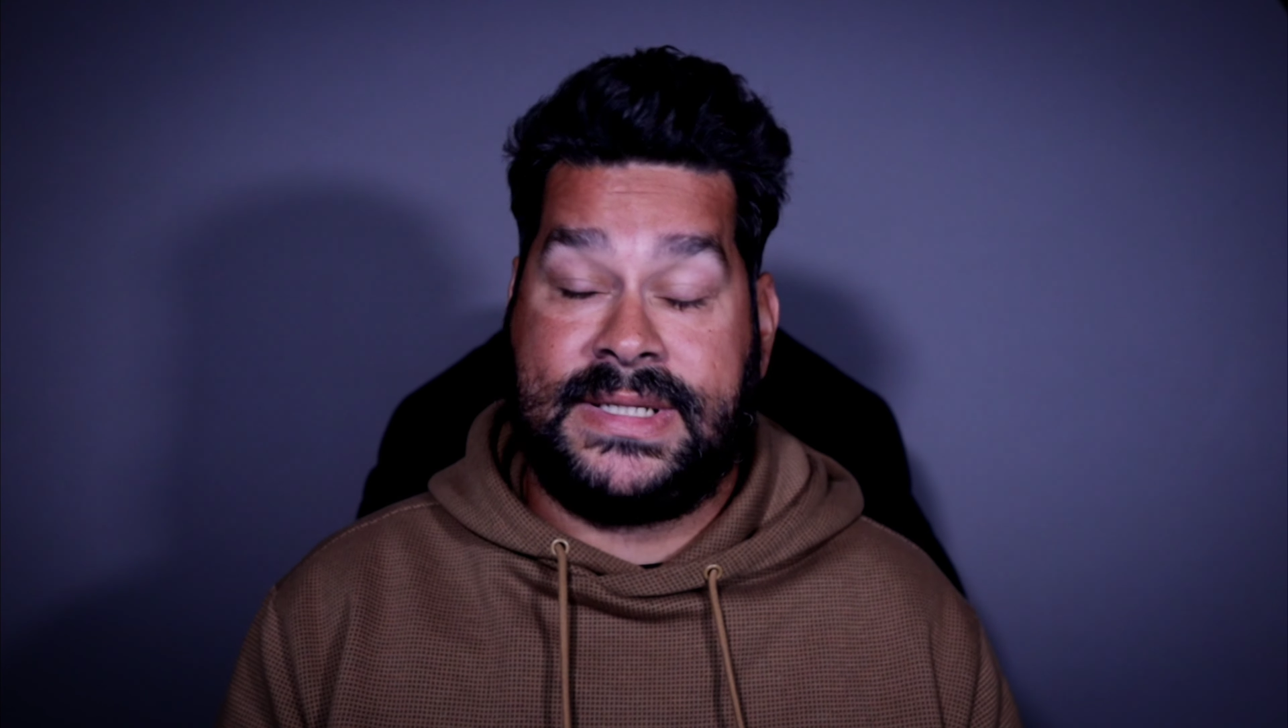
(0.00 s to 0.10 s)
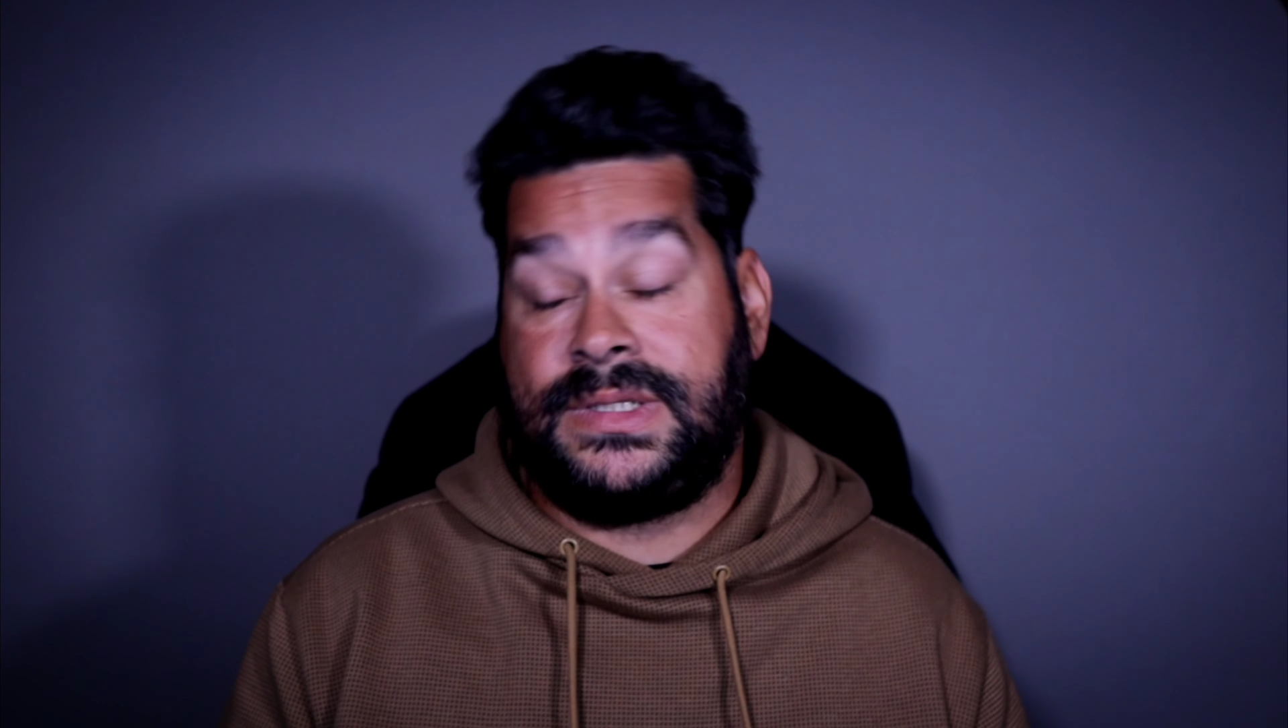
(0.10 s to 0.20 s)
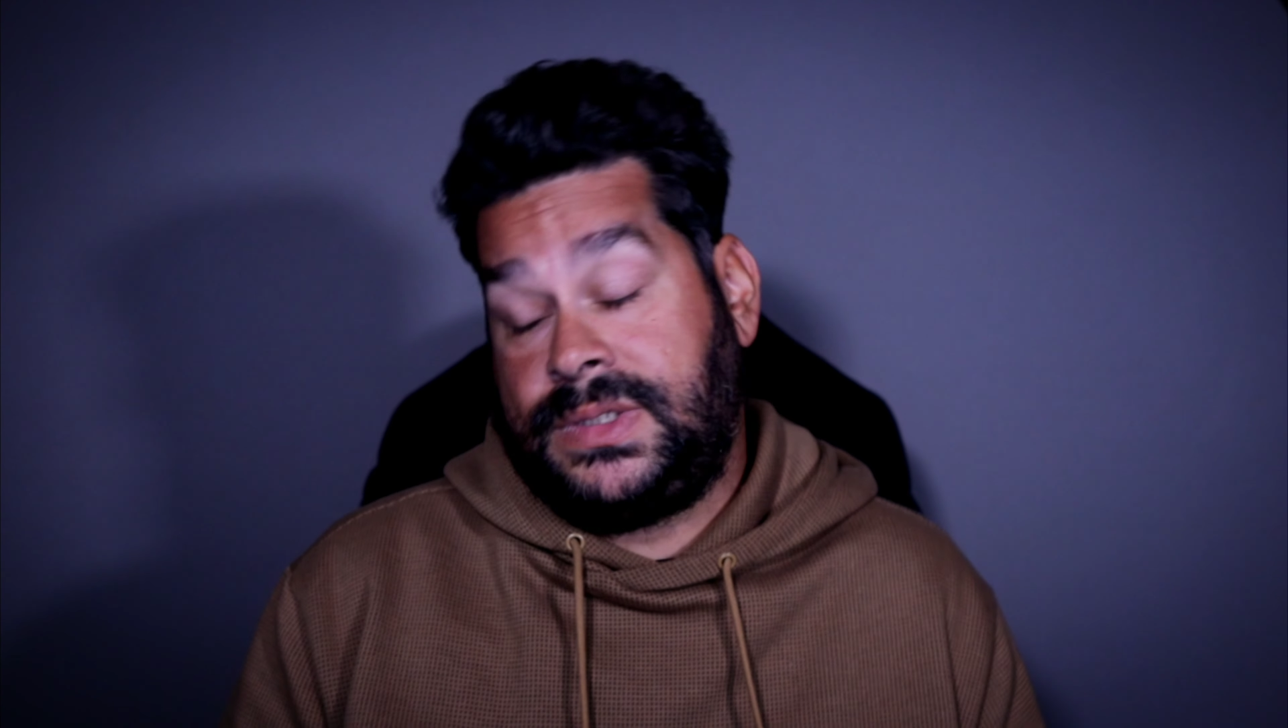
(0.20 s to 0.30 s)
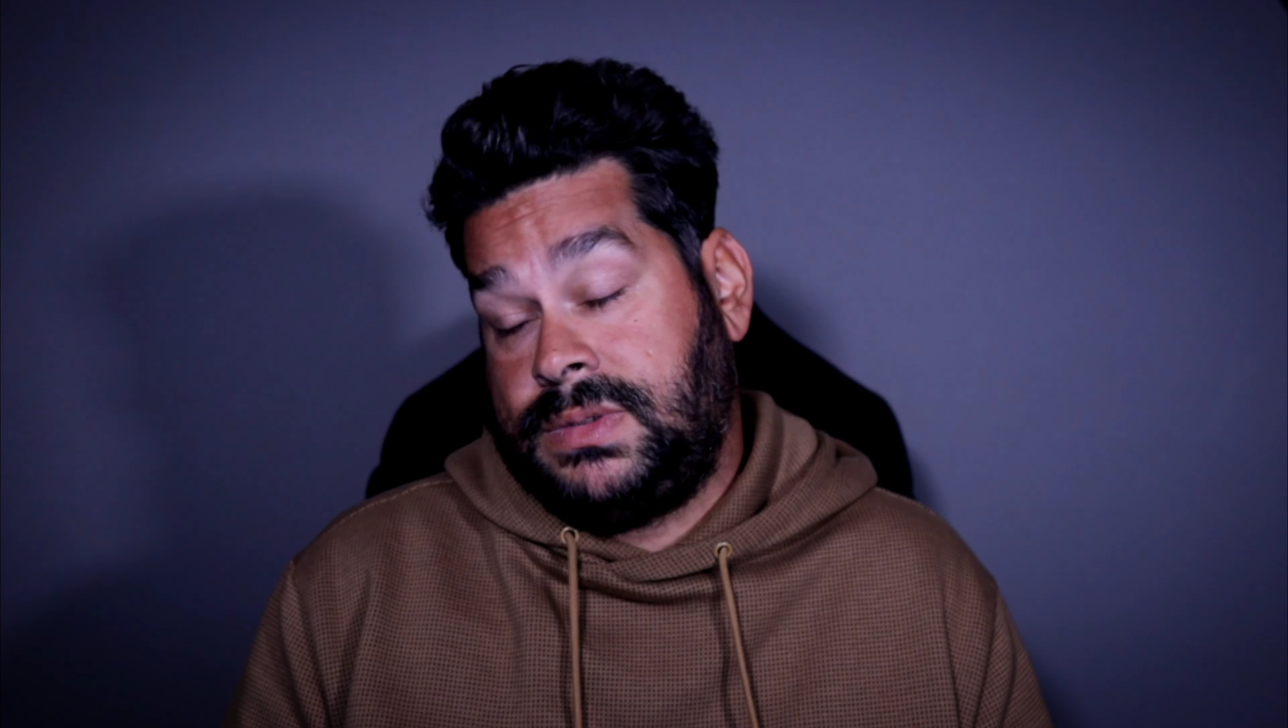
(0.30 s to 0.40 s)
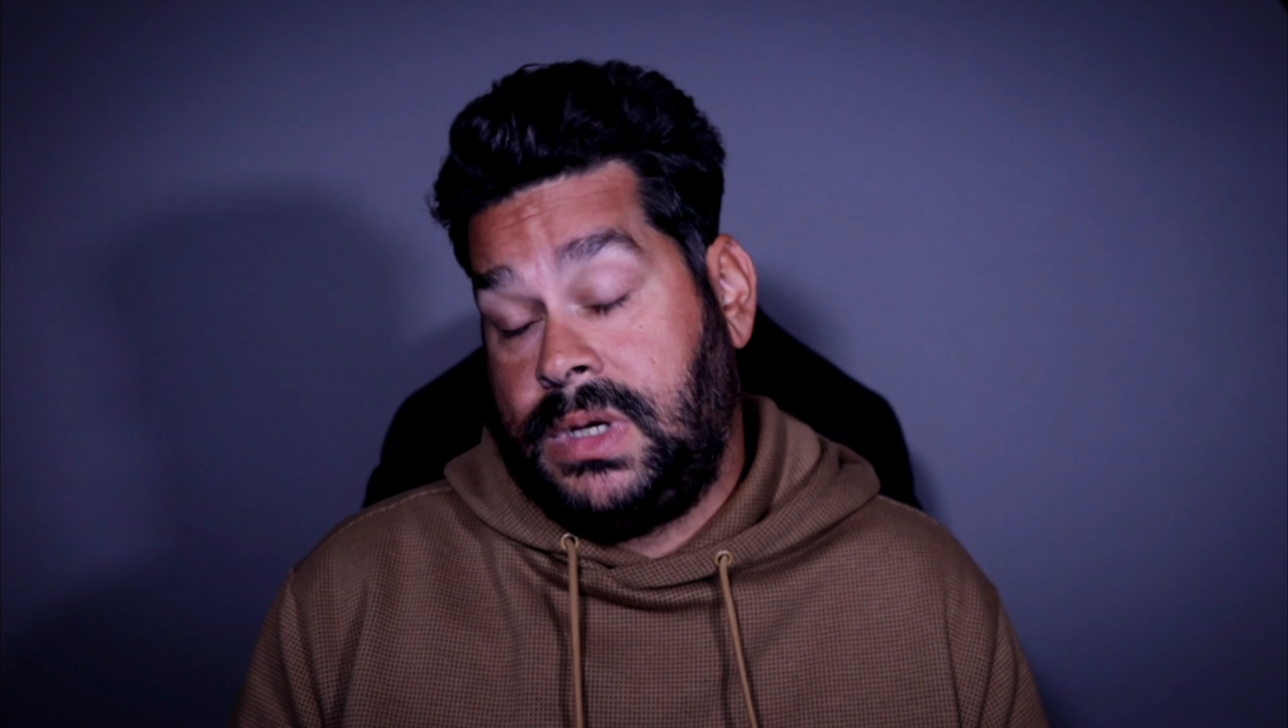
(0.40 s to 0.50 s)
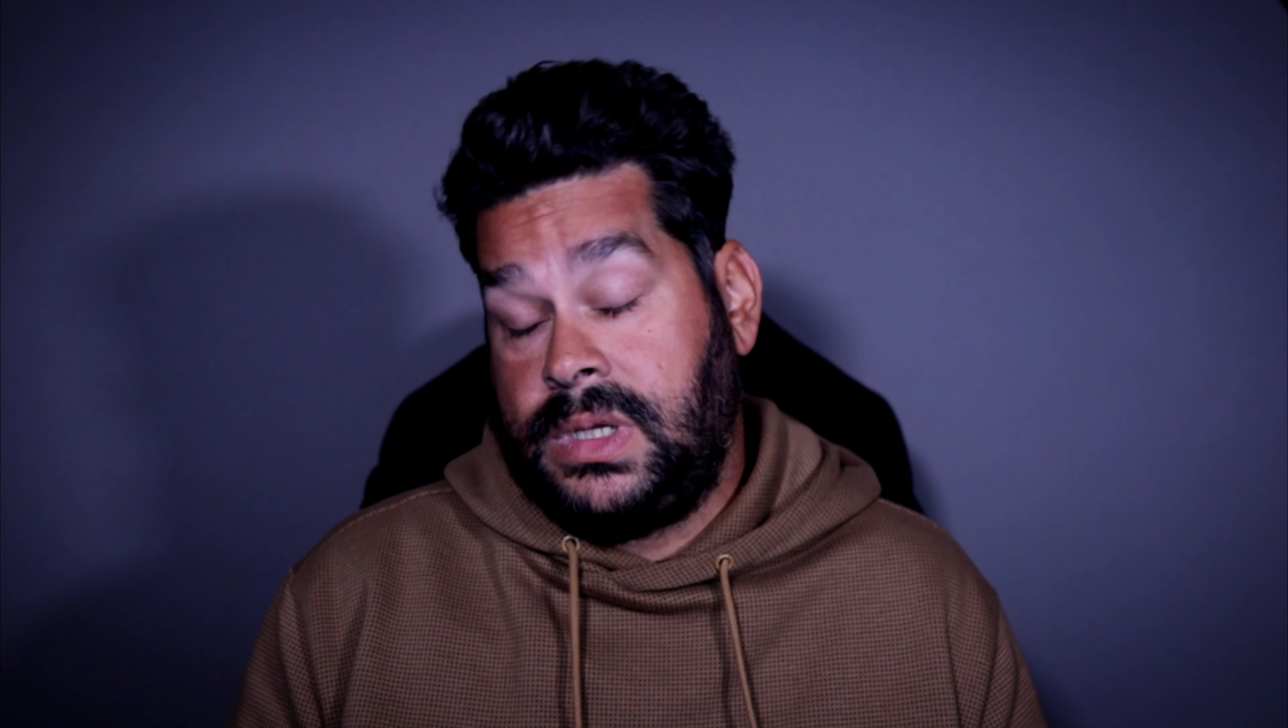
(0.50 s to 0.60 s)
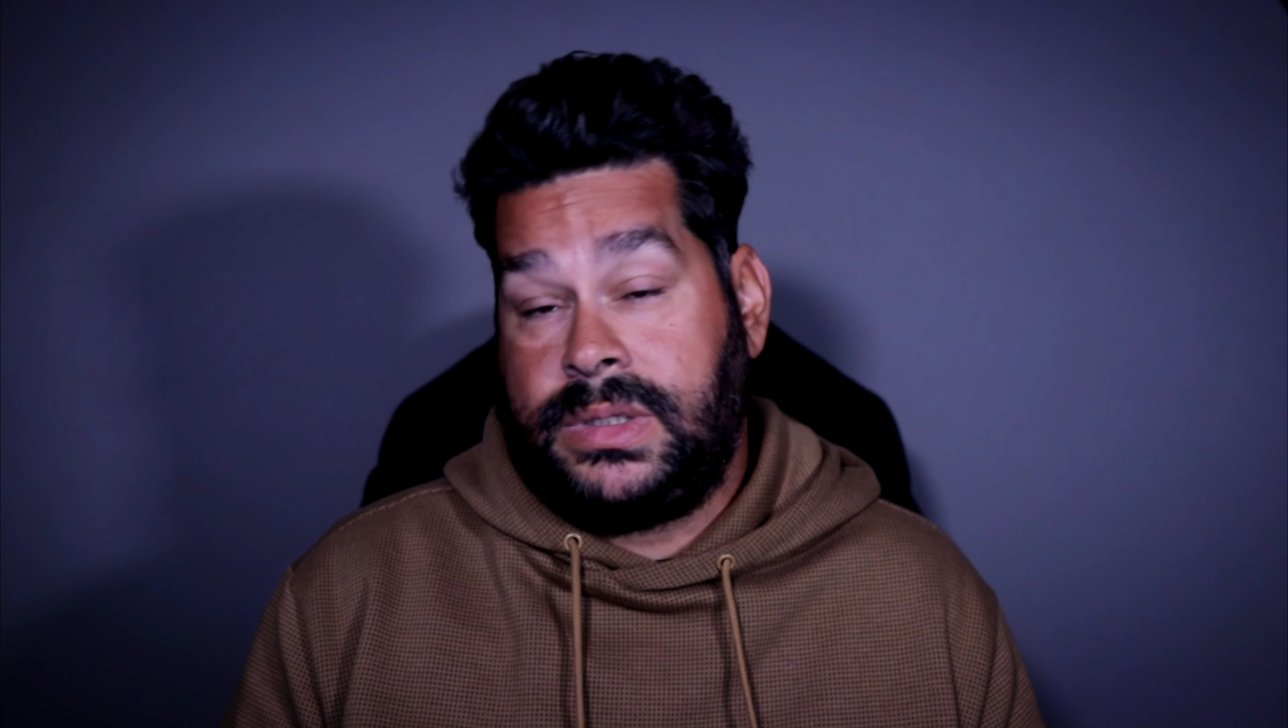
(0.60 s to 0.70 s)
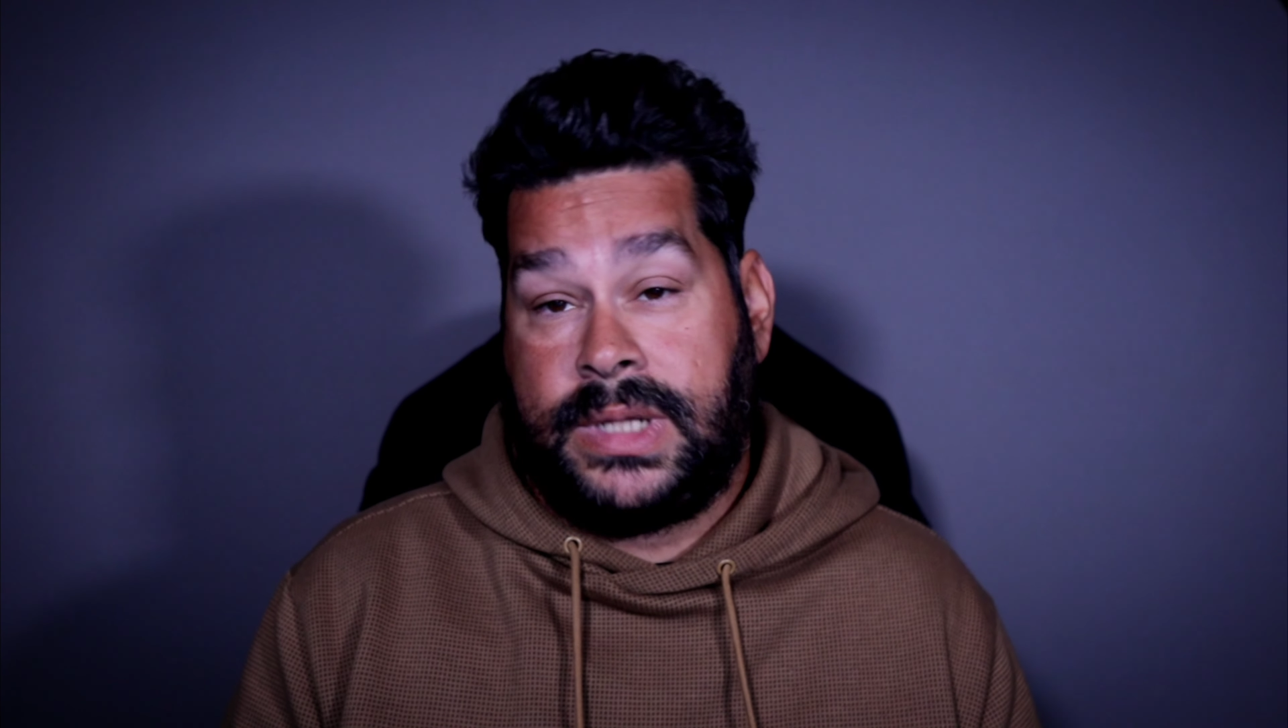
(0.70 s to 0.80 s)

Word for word: That's oh,